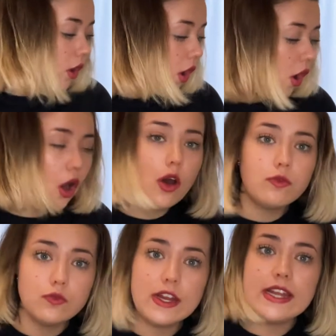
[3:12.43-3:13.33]

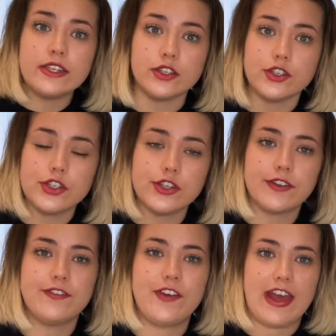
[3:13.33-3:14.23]
Orange.
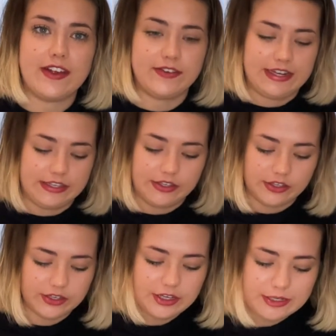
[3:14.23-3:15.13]
Very
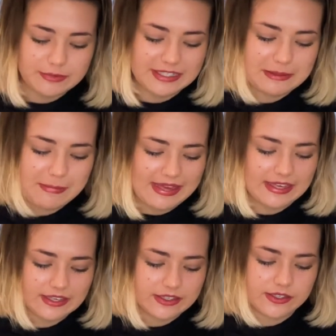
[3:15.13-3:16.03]
good, music
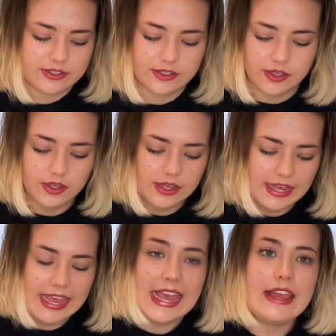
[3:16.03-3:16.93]
makers.
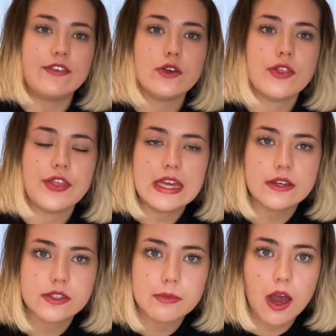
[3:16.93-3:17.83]
If you can think of
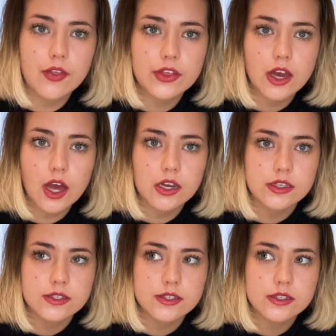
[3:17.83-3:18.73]
some other
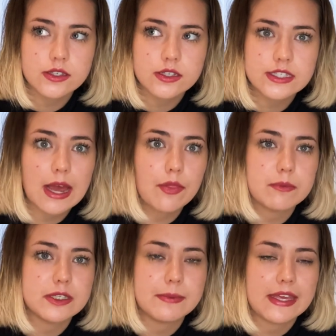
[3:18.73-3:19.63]
colours, tell them
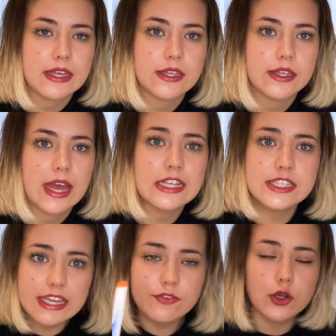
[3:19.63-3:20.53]
to me. And
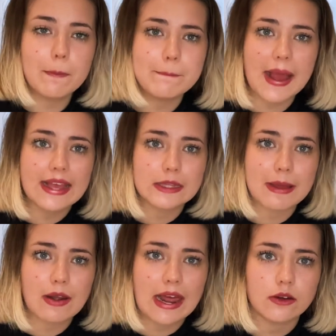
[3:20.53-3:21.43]
see if you can bang them
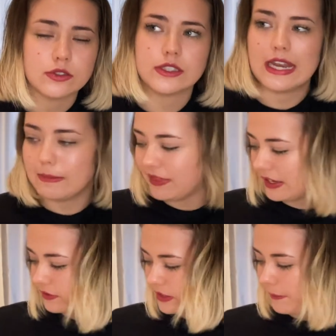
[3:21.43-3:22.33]
out loud. Let me think
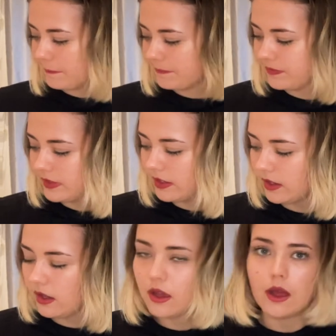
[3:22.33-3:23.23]
of some.
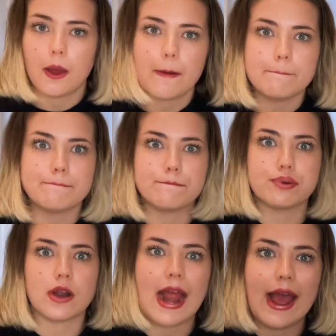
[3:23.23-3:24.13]

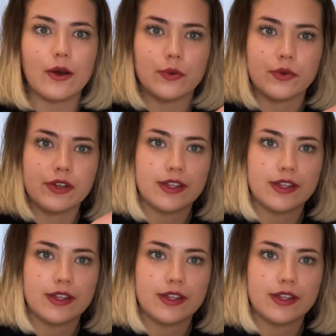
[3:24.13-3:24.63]
Brown.